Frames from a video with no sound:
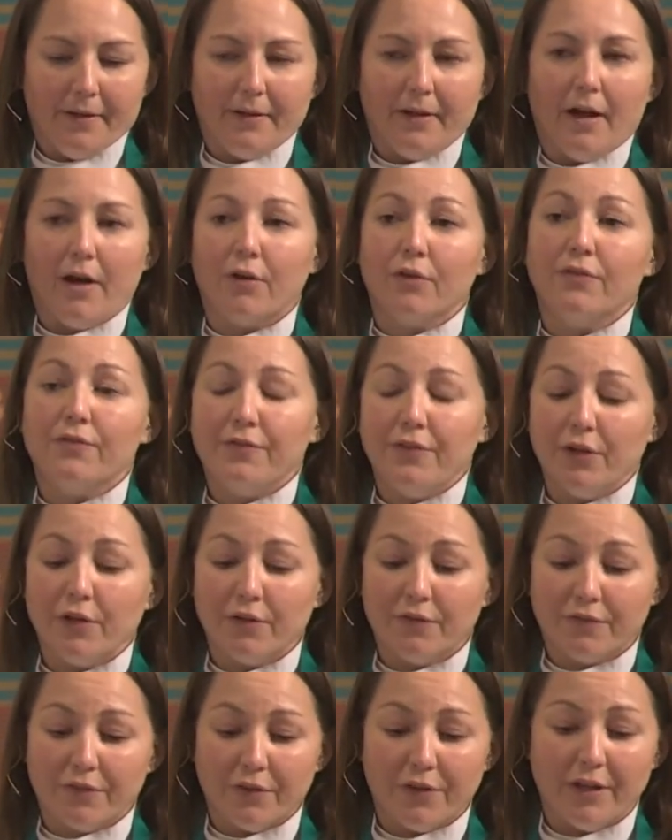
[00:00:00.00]
out of fear
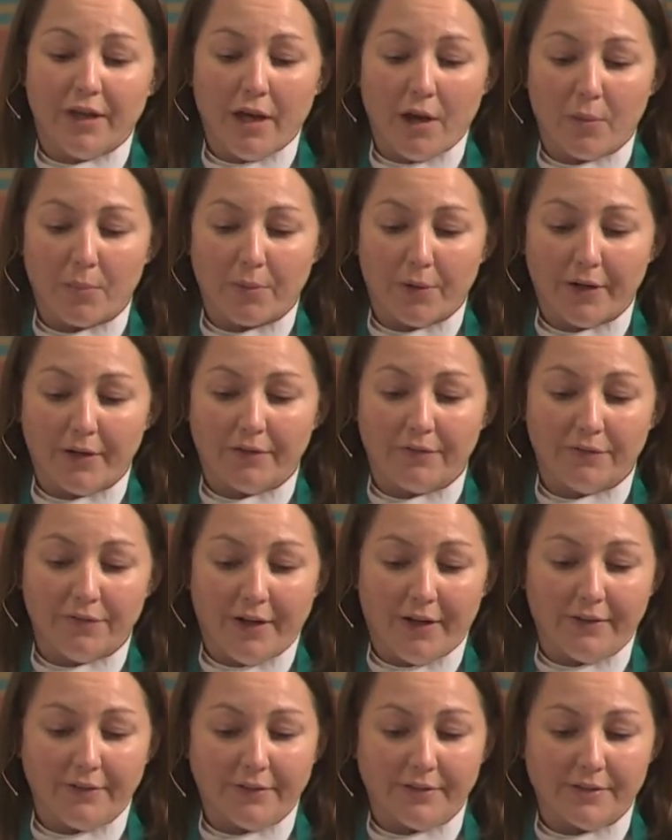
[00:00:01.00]
for the outbreak of
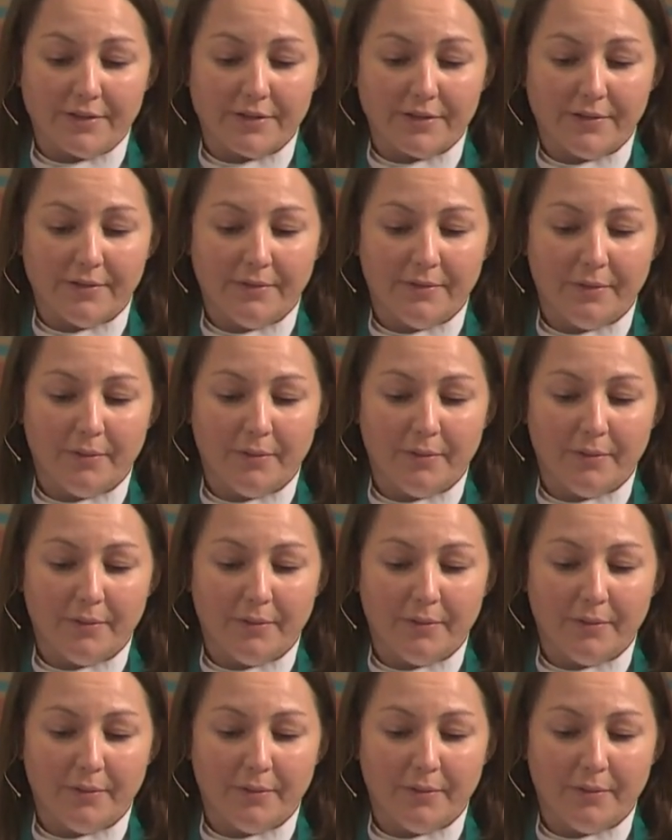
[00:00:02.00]
violence,